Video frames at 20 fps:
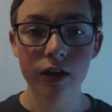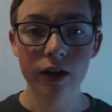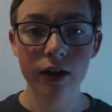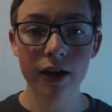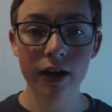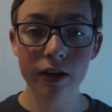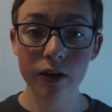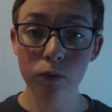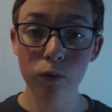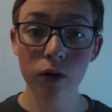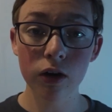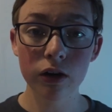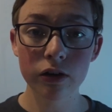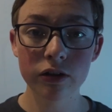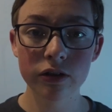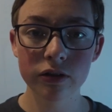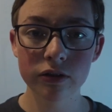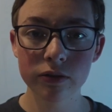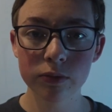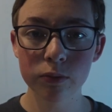and it
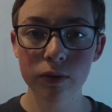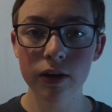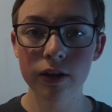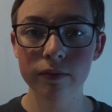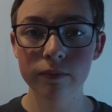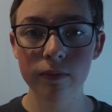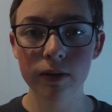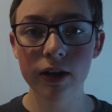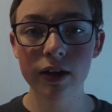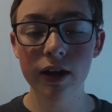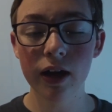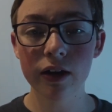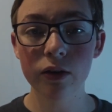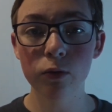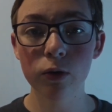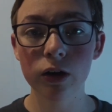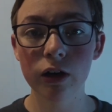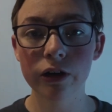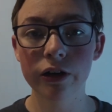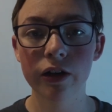worked. Well, it kind of
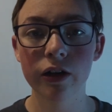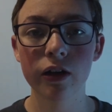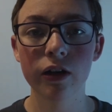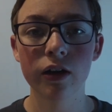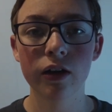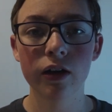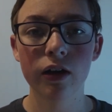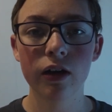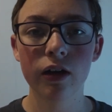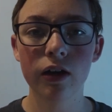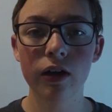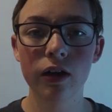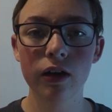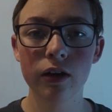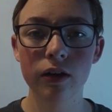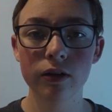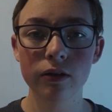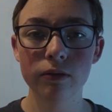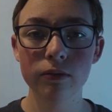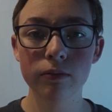worked,
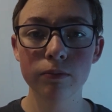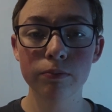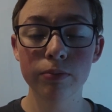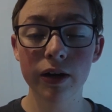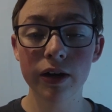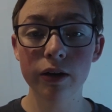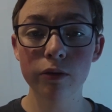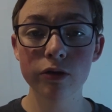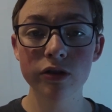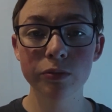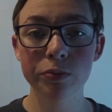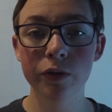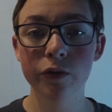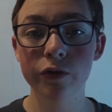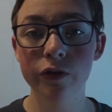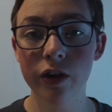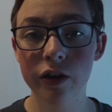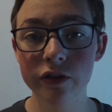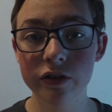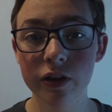but it was a proof
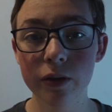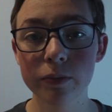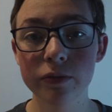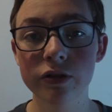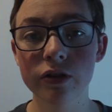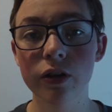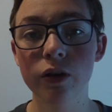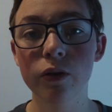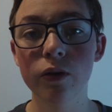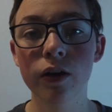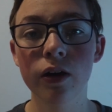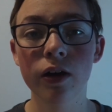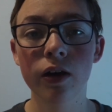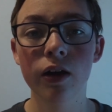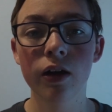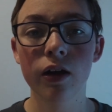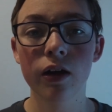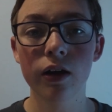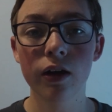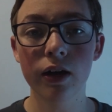of concept, so
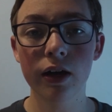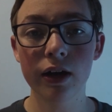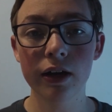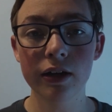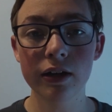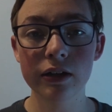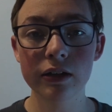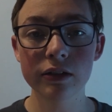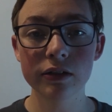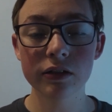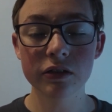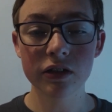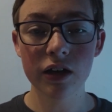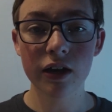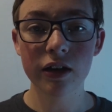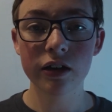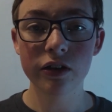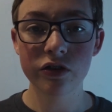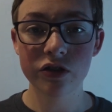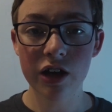I
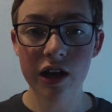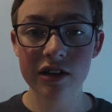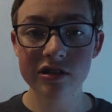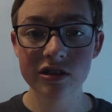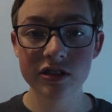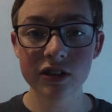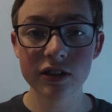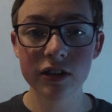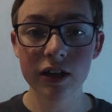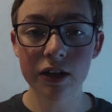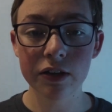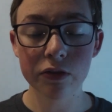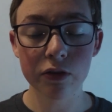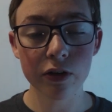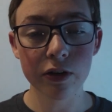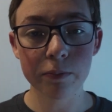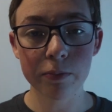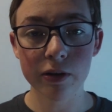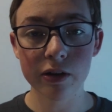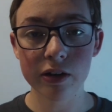designed a chassis and
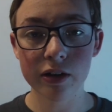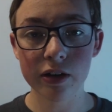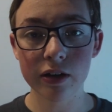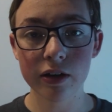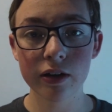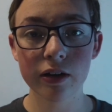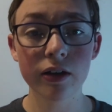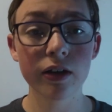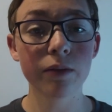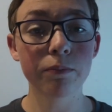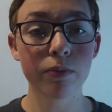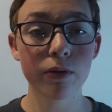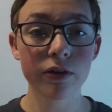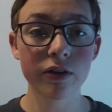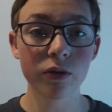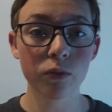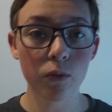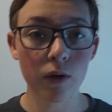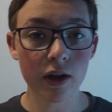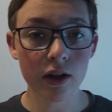3D printed it. It
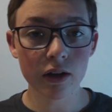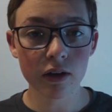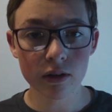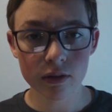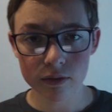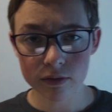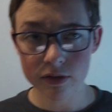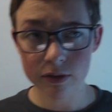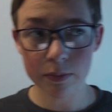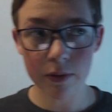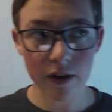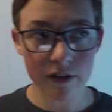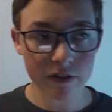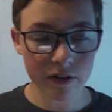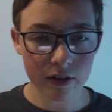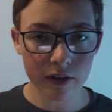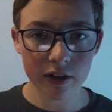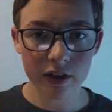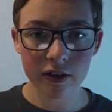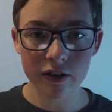printed well,
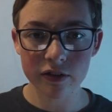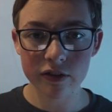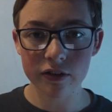surprisingly, because